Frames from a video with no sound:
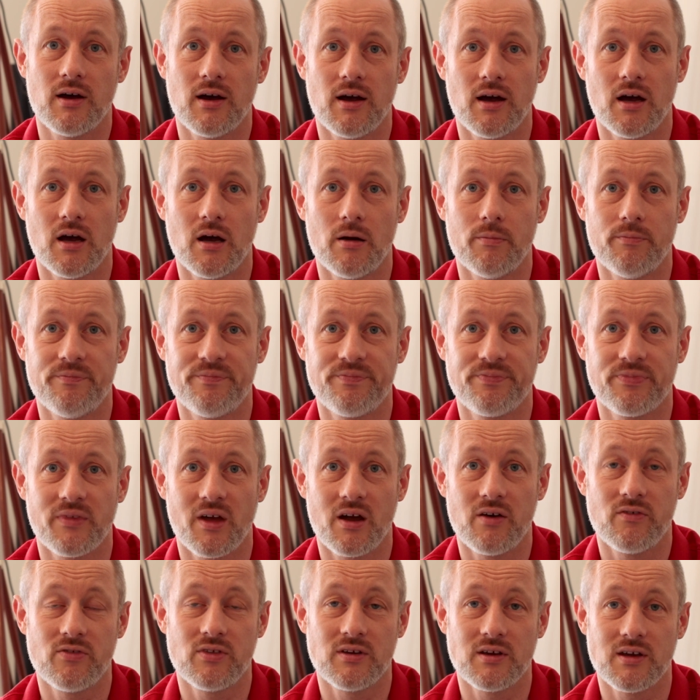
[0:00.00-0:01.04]

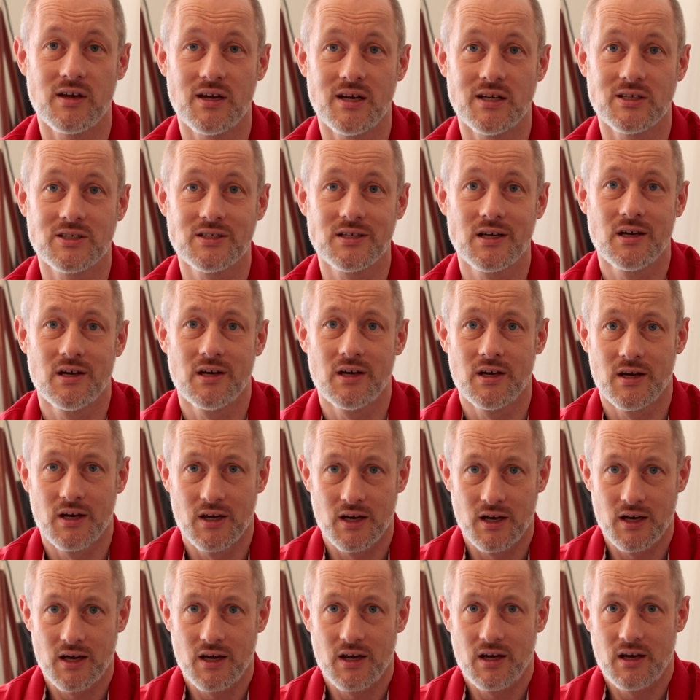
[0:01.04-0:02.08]
over the years,
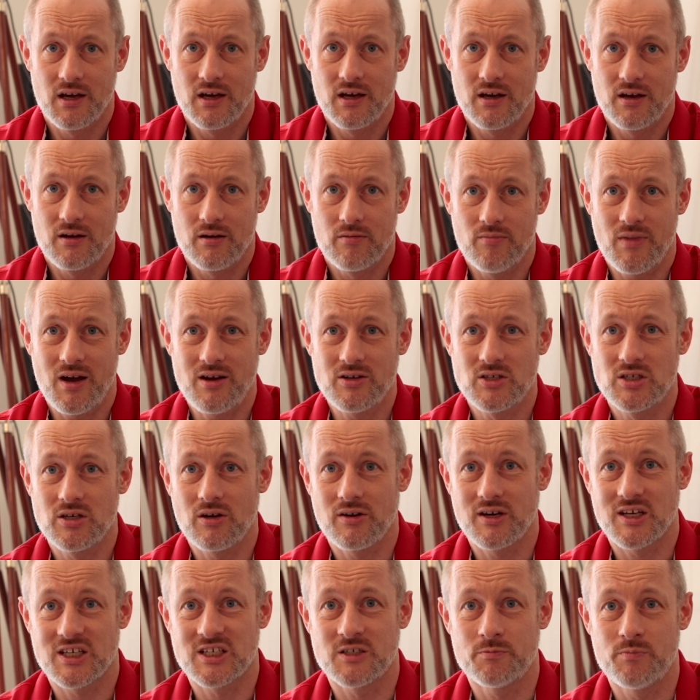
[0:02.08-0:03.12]
mostly
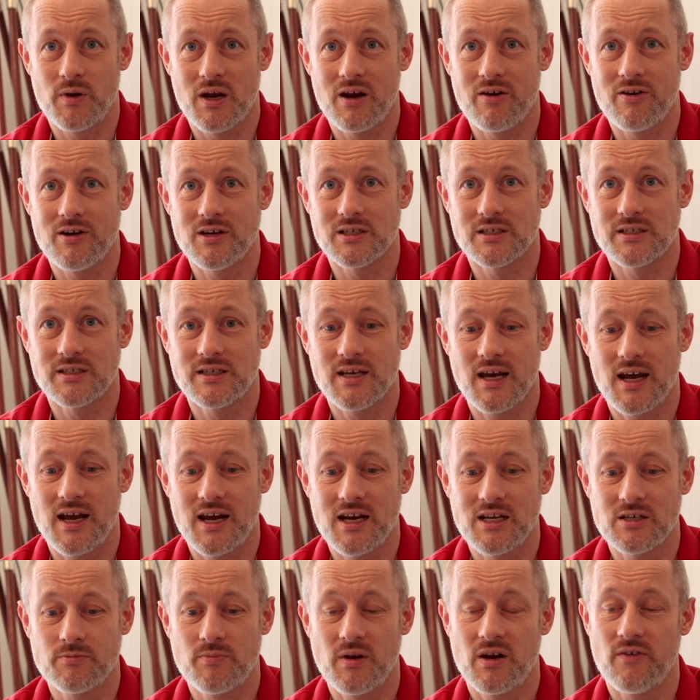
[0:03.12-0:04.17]
on experience
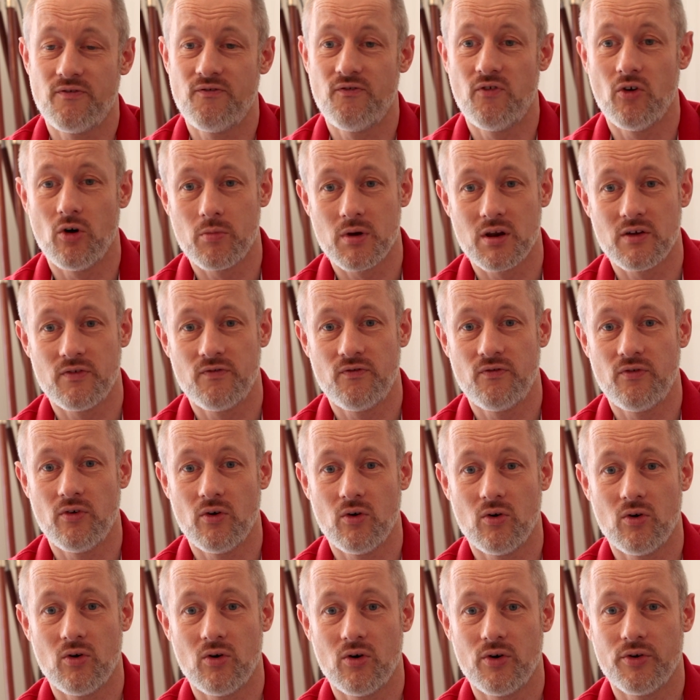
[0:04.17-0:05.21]
days, bit of Formula
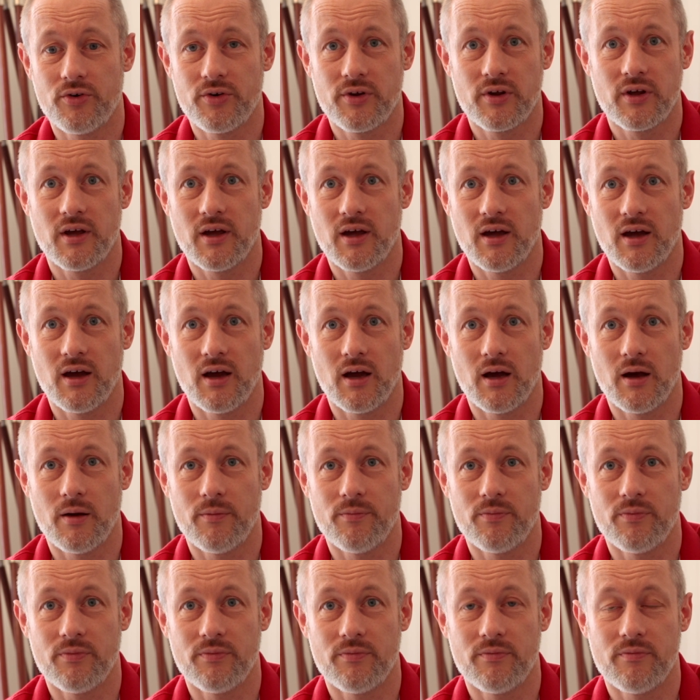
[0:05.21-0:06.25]
Ford,
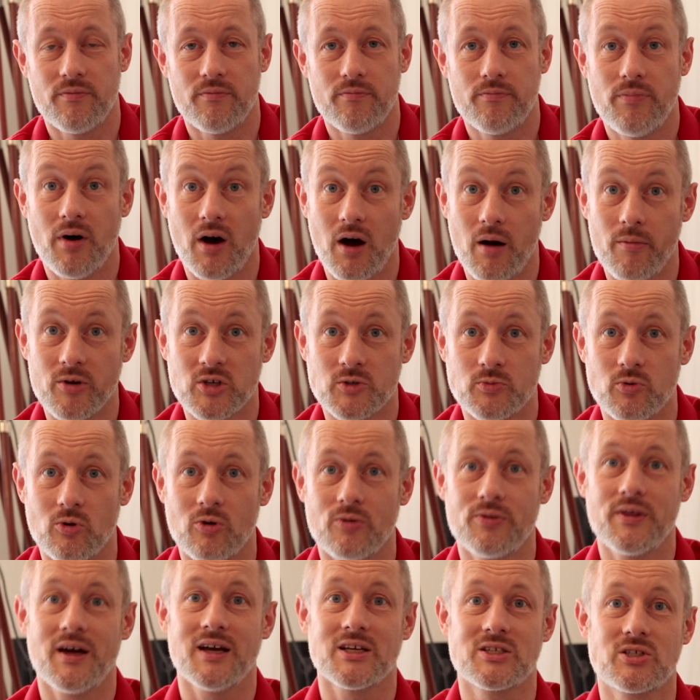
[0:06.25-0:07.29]
Palmer
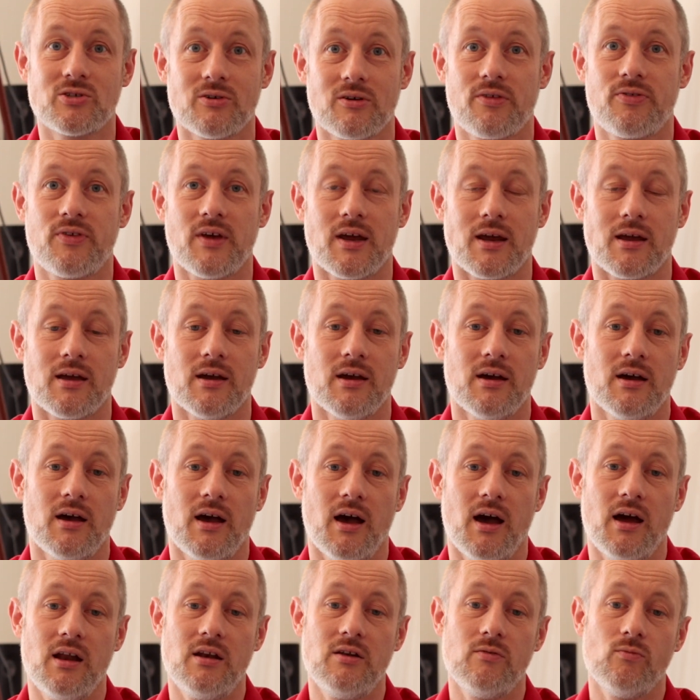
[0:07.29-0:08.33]
Sport, that sort of thing.
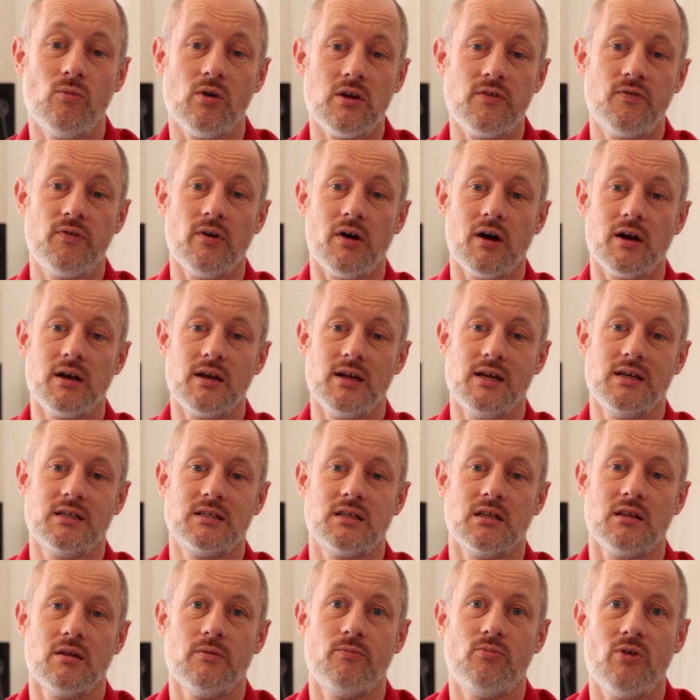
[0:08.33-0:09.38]
And what you find is
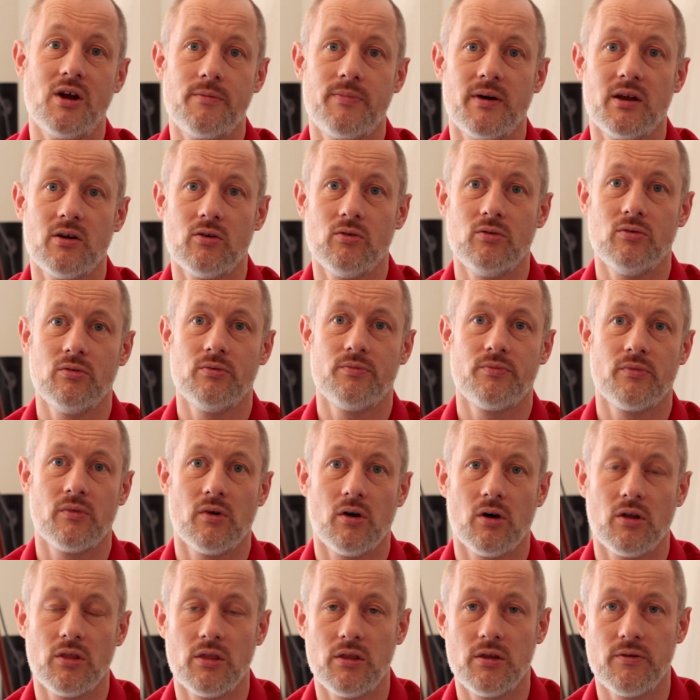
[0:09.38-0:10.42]
that the brake pedal
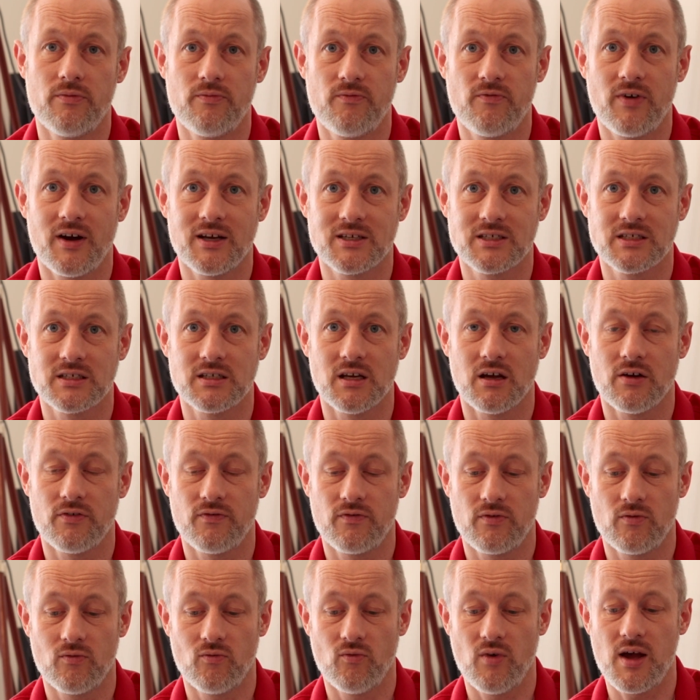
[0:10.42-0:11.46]
on the fast stuff,
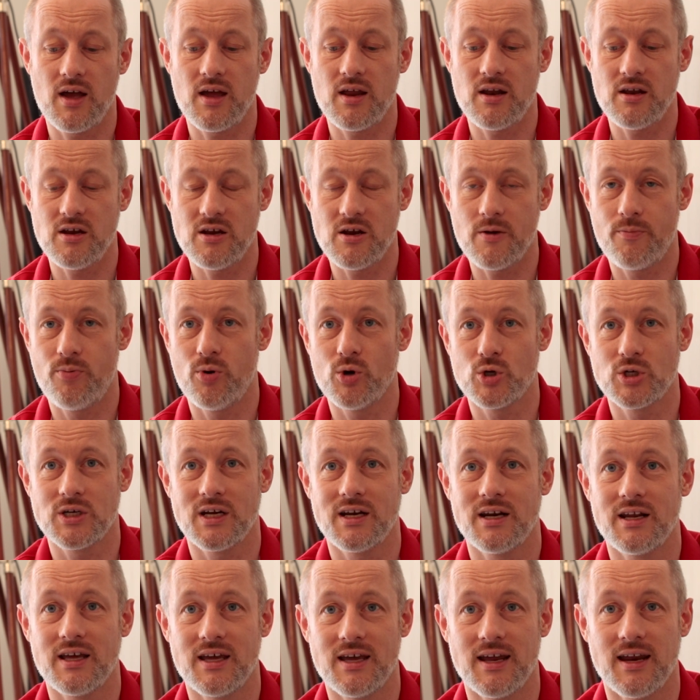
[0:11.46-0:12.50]
when you push
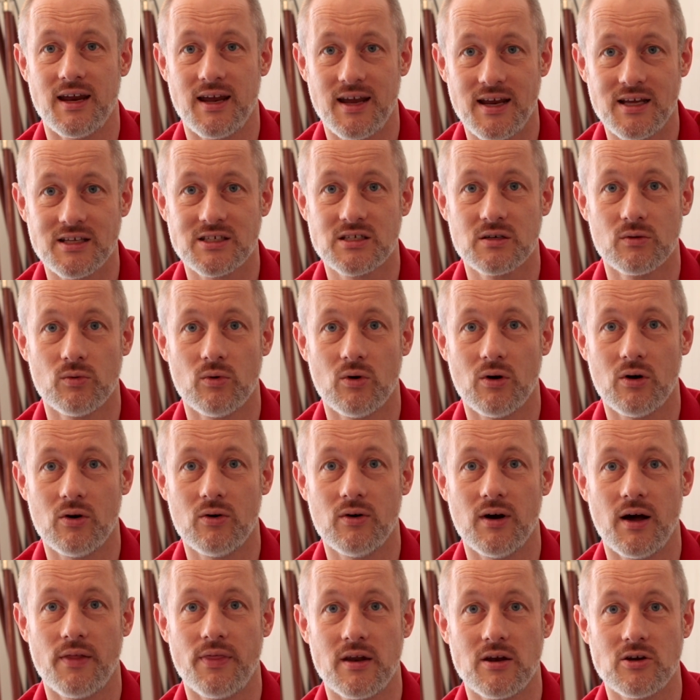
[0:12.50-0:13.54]
it, it hits a
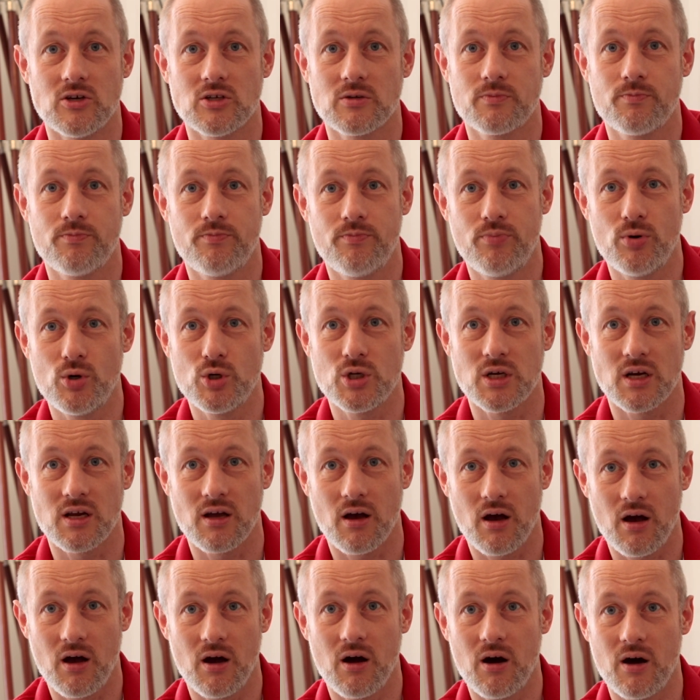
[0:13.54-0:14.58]
wall and then you're just pushing
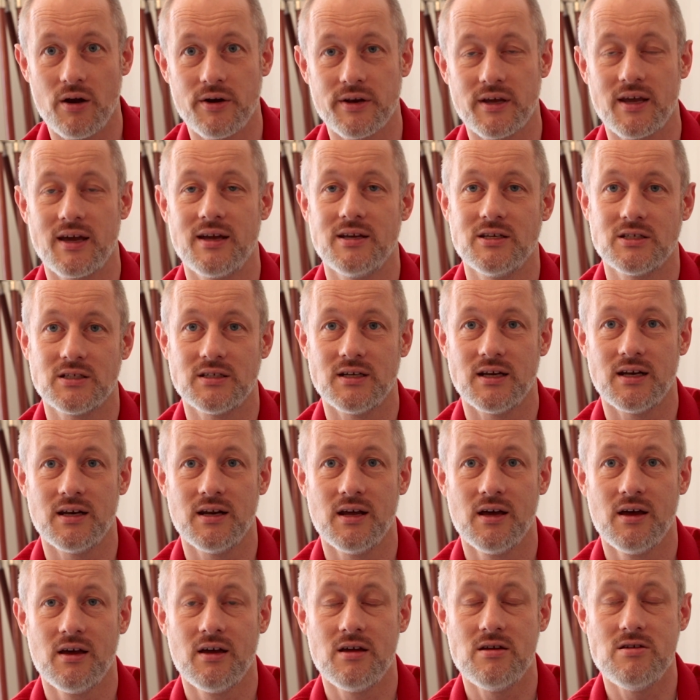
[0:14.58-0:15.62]
hard against it.
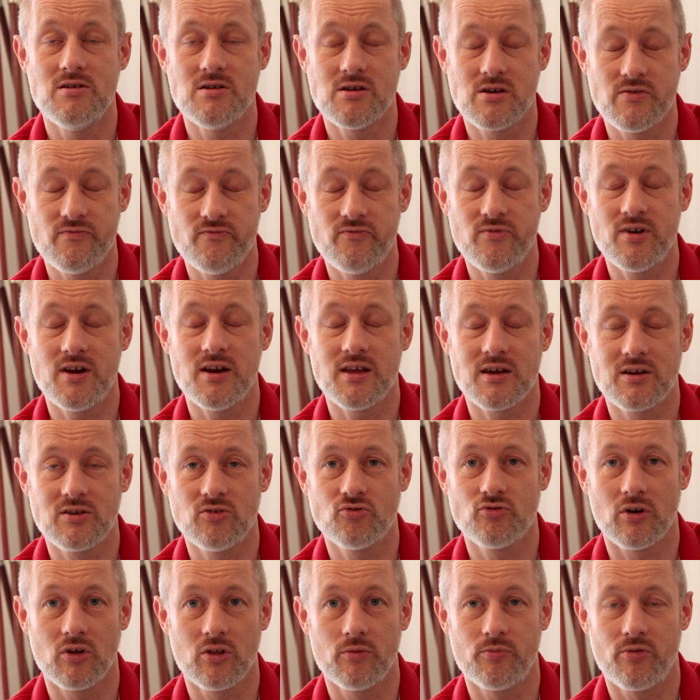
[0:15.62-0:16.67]
You can really
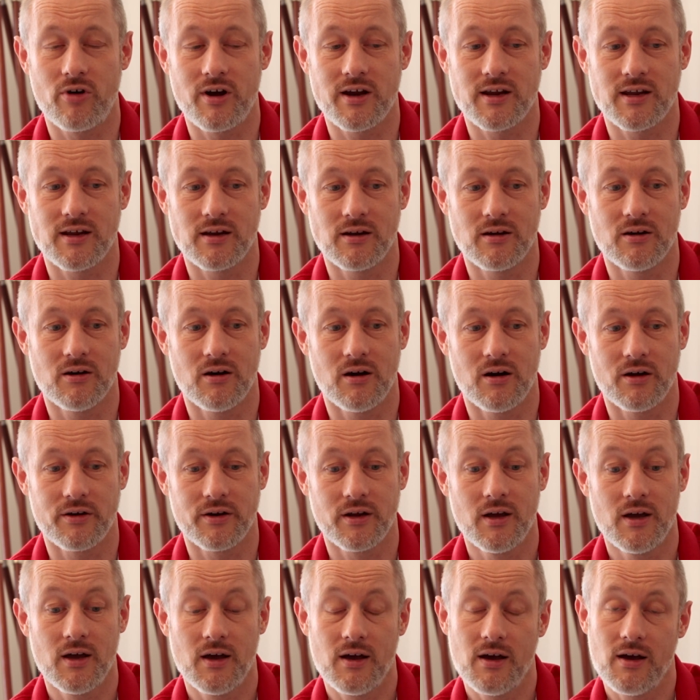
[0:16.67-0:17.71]
control the braking hard.
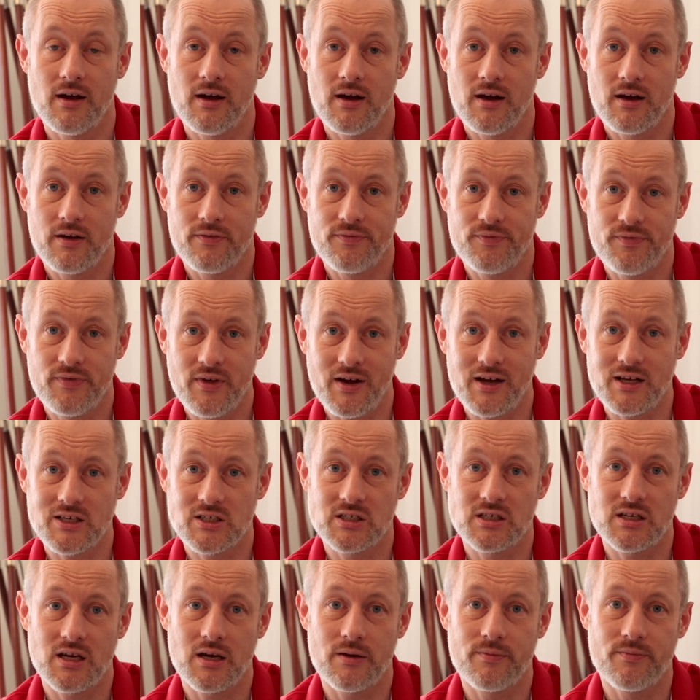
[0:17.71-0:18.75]

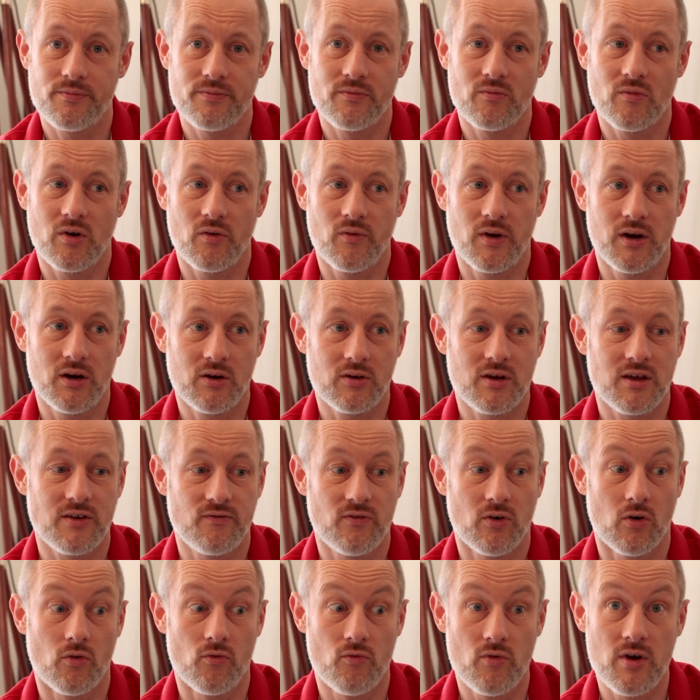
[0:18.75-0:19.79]
That's what we're looking
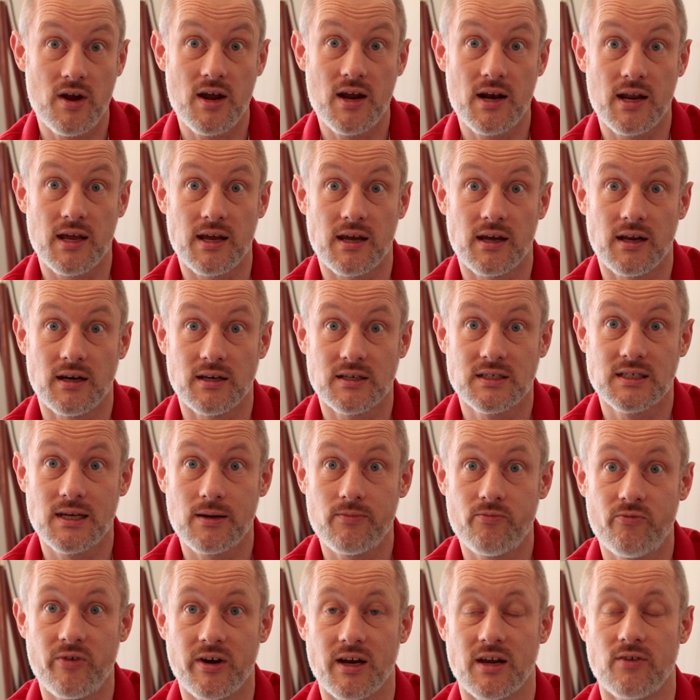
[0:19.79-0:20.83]
for really in a
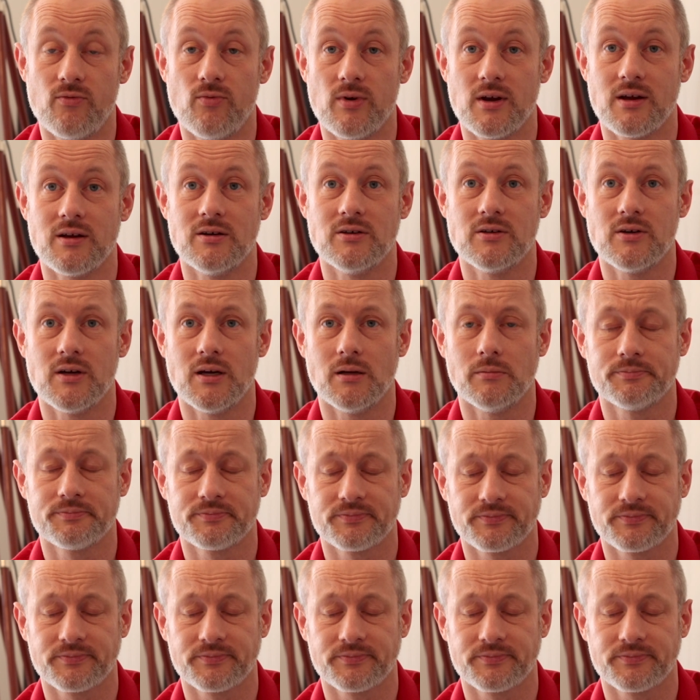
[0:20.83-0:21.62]
sim rig, if we can do it.